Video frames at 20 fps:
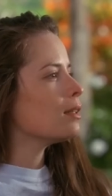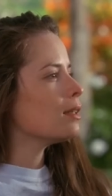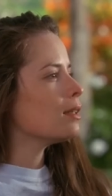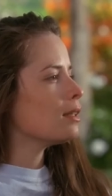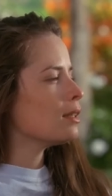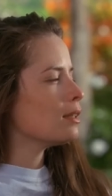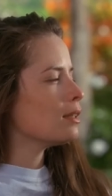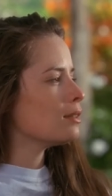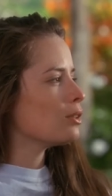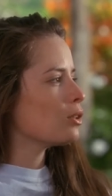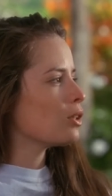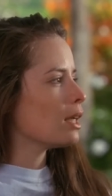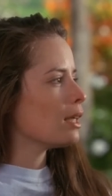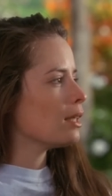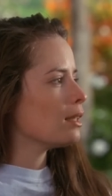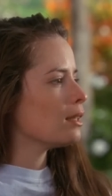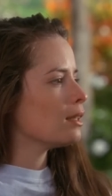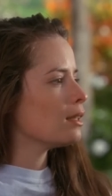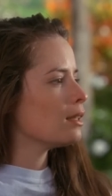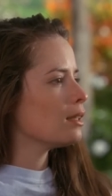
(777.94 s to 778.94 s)
That's okay.
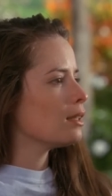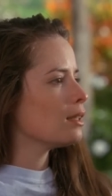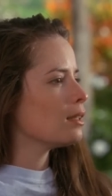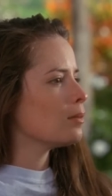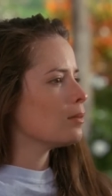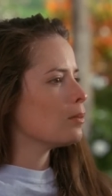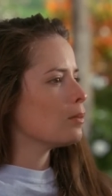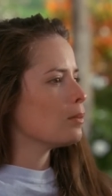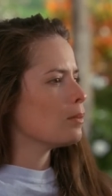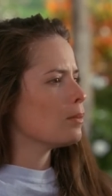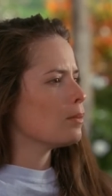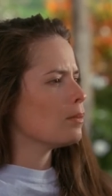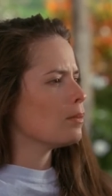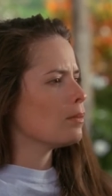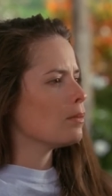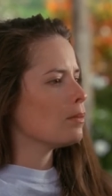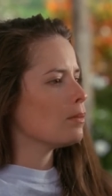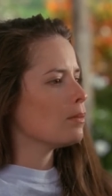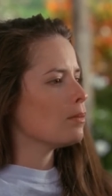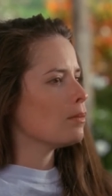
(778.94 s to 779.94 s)

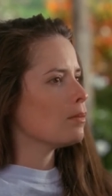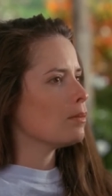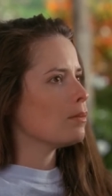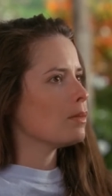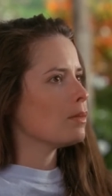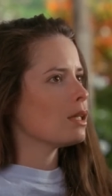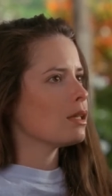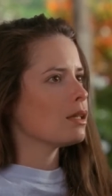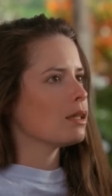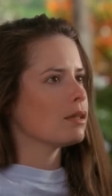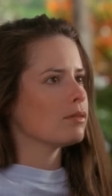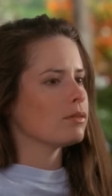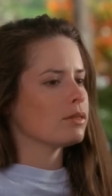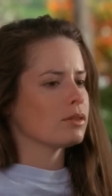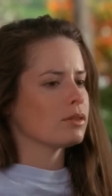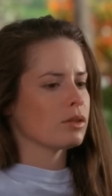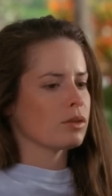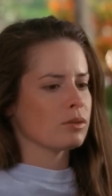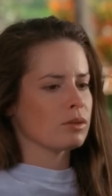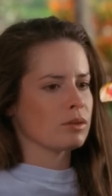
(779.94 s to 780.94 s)
My life
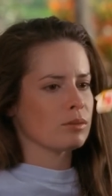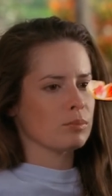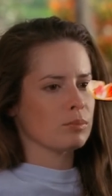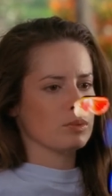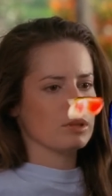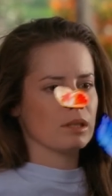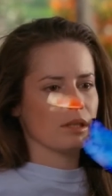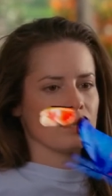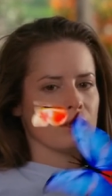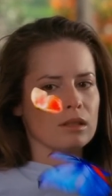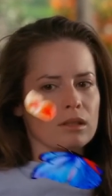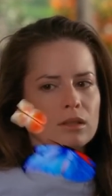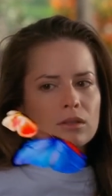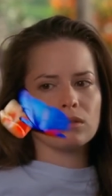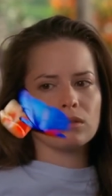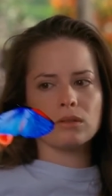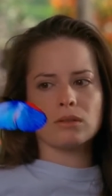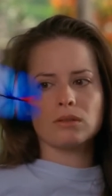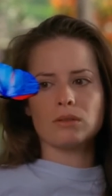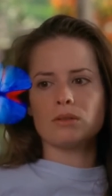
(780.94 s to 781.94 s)
has always been a
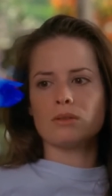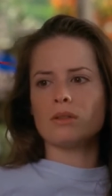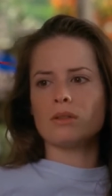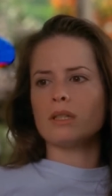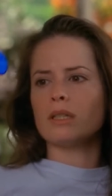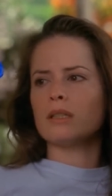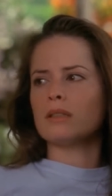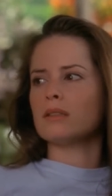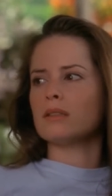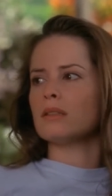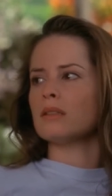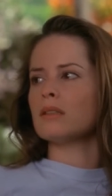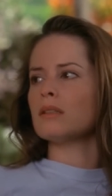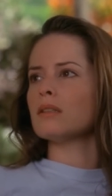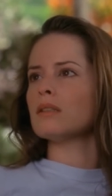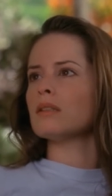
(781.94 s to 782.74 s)
little crazy.